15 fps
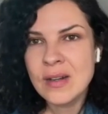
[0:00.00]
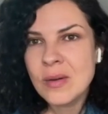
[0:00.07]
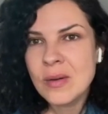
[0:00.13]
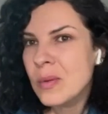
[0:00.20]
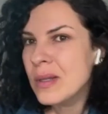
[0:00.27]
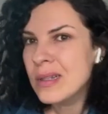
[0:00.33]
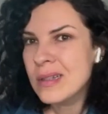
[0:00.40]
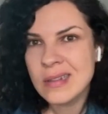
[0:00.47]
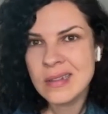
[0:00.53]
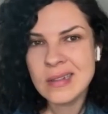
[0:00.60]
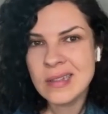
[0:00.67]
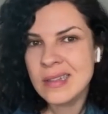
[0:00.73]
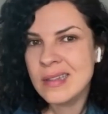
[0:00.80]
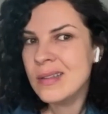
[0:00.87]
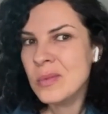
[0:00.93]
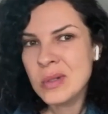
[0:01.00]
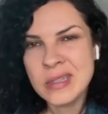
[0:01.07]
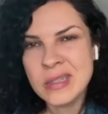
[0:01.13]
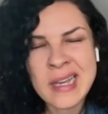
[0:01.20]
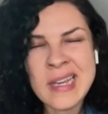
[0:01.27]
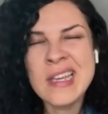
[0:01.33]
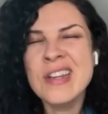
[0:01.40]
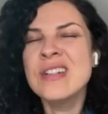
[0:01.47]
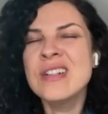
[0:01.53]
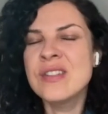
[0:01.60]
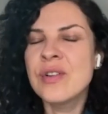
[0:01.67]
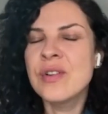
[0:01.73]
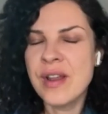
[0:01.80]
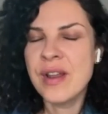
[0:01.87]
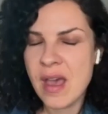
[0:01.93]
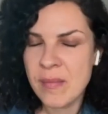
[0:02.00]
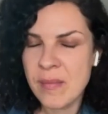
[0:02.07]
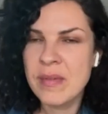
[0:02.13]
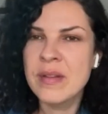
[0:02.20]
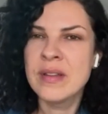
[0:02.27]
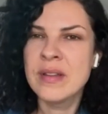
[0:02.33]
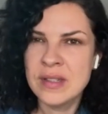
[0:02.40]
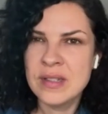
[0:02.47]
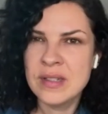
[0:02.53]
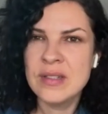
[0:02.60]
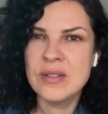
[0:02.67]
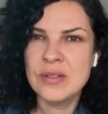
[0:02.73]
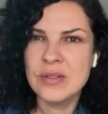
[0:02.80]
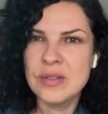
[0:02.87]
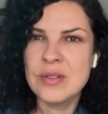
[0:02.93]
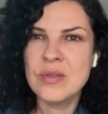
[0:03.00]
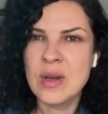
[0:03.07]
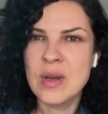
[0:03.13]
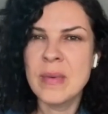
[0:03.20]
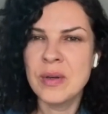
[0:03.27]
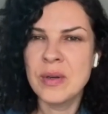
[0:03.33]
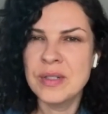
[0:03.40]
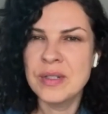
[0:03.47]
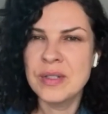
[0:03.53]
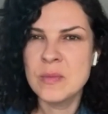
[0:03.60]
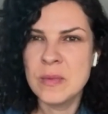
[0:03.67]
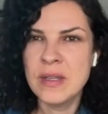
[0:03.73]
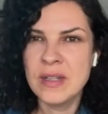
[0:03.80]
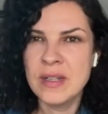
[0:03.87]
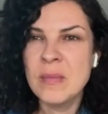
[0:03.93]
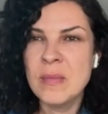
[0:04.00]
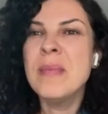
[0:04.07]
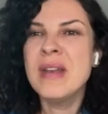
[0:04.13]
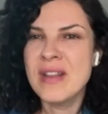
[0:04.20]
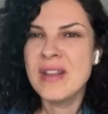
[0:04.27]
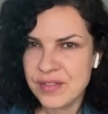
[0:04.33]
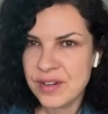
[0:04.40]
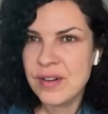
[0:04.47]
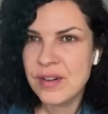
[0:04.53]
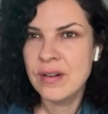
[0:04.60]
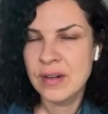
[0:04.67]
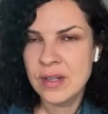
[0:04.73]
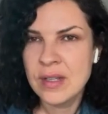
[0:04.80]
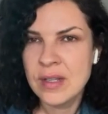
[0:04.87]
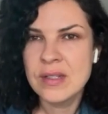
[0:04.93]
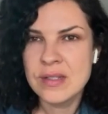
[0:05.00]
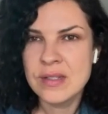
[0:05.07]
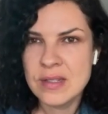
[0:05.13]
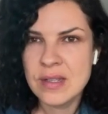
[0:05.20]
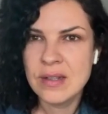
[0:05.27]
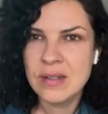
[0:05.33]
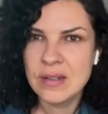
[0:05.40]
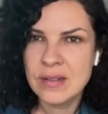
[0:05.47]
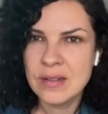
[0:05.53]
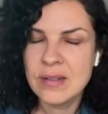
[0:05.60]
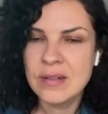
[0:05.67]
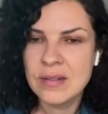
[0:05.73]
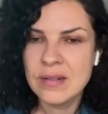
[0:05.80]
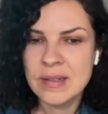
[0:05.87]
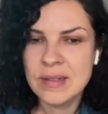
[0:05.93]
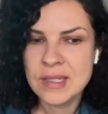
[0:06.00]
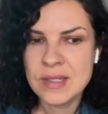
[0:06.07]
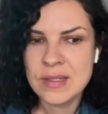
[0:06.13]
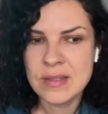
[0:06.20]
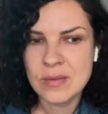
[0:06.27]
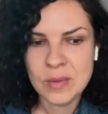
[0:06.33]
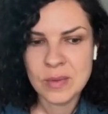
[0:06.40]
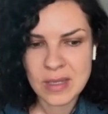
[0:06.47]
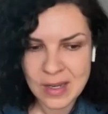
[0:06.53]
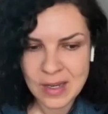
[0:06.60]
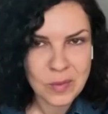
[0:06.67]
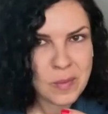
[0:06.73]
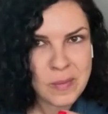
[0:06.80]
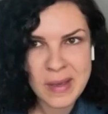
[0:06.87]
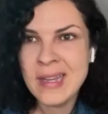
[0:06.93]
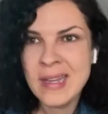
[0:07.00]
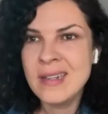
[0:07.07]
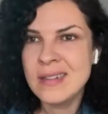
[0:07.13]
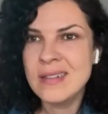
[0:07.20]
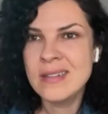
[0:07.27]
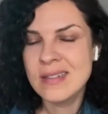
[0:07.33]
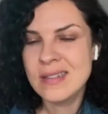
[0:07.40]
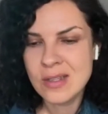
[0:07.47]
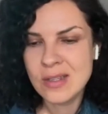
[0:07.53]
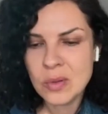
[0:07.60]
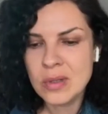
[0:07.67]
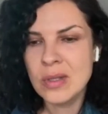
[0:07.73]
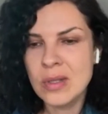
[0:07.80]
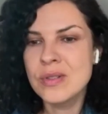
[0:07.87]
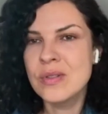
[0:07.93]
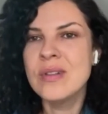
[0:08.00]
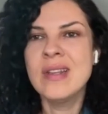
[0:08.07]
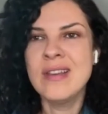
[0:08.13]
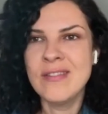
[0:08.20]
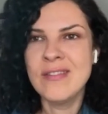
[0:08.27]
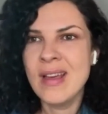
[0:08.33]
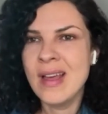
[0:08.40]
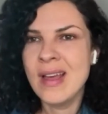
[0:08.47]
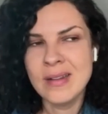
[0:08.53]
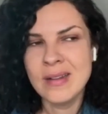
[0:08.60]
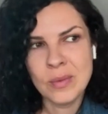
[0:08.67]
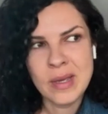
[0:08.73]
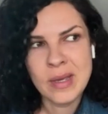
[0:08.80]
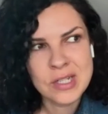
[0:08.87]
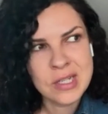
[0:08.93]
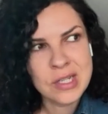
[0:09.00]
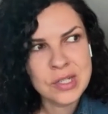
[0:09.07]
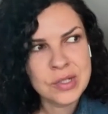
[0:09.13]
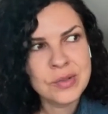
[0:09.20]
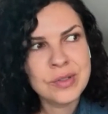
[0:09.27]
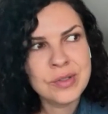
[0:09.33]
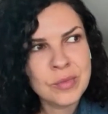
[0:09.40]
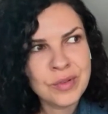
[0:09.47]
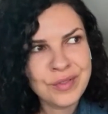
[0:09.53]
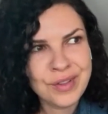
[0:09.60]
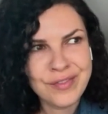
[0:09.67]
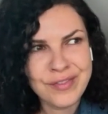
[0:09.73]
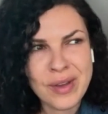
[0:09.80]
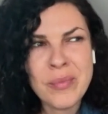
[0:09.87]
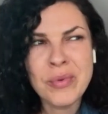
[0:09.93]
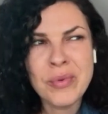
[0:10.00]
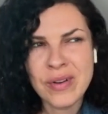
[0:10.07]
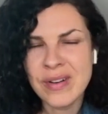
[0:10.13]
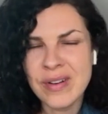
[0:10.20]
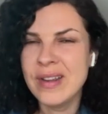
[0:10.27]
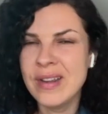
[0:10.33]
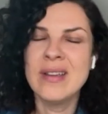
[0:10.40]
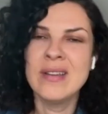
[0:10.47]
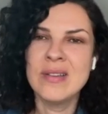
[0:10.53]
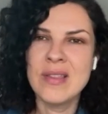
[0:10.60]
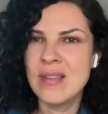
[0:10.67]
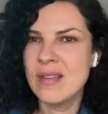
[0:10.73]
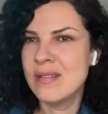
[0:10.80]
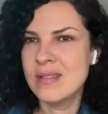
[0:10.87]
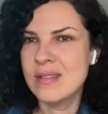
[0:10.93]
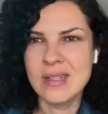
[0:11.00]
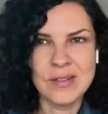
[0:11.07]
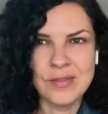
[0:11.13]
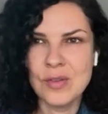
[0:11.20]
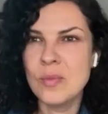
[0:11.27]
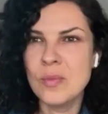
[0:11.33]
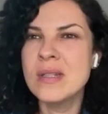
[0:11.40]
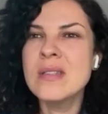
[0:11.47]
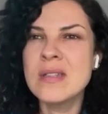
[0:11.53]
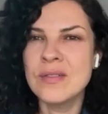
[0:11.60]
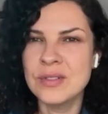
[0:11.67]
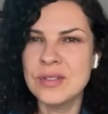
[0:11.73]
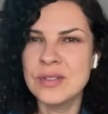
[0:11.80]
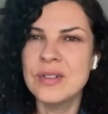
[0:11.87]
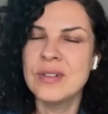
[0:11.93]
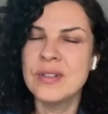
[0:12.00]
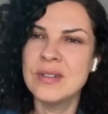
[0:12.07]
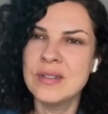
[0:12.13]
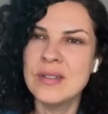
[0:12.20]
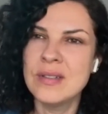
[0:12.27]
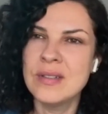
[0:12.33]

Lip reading: it will take years for them to come out and speak, and maybe never. So we made it so close to the event. We actually shoot the movie in February. It's like a few months after